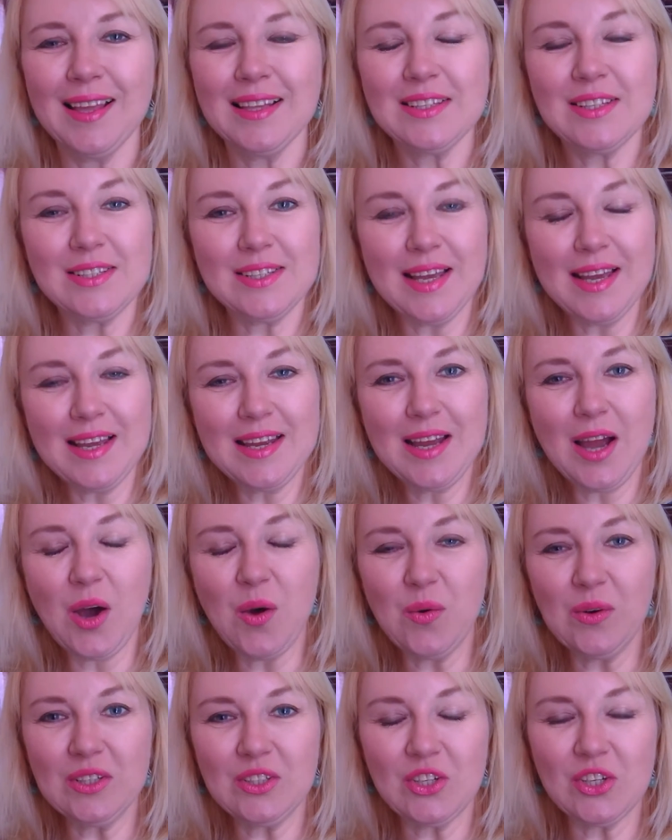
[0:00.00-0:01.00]
Today I
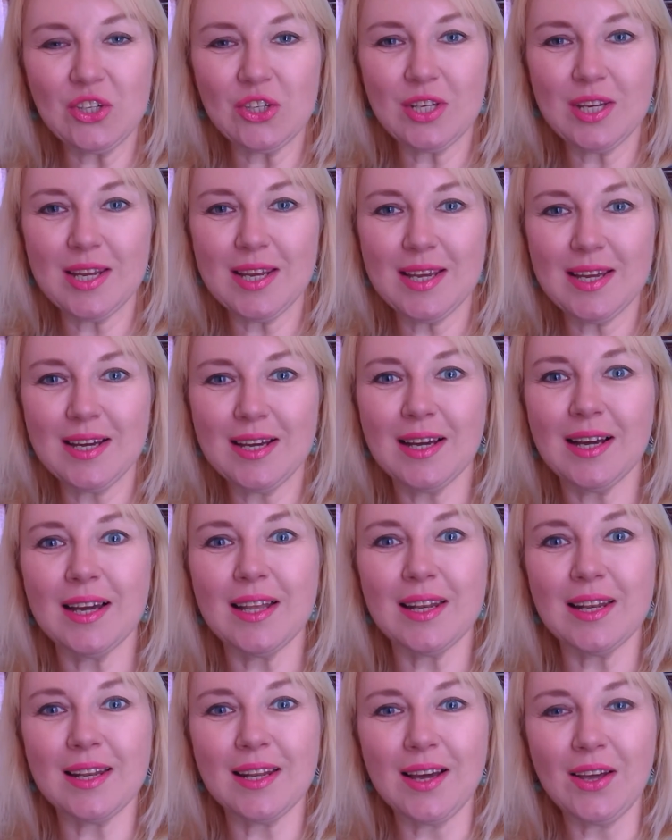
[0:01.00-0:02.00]
want to share
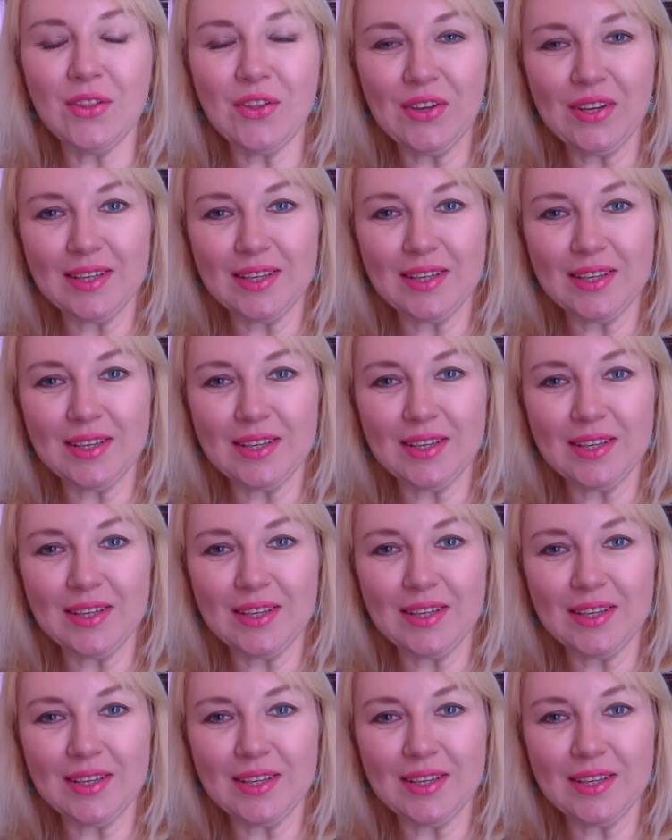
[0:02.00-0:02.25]
another